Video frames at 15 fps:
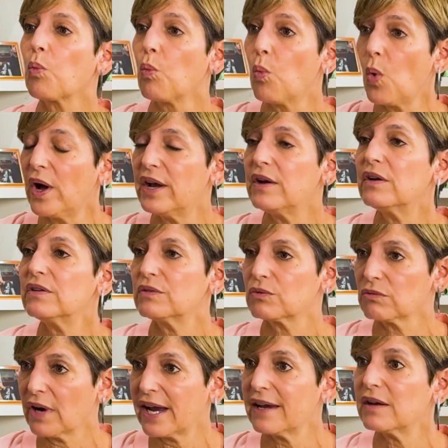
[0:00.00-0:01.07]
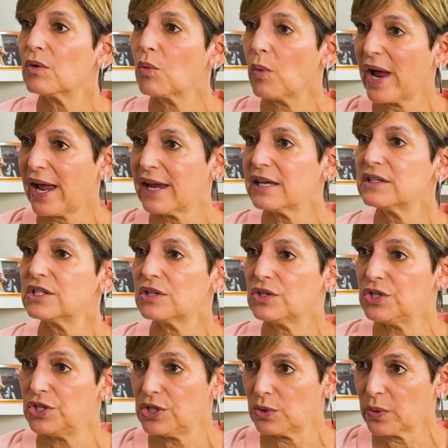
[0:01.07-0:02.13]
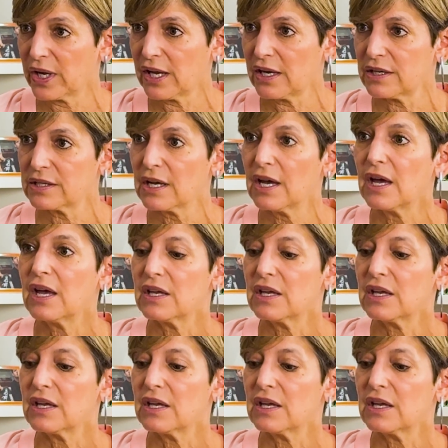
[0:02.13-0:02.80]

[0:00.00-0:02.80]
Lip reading: one right way to do it.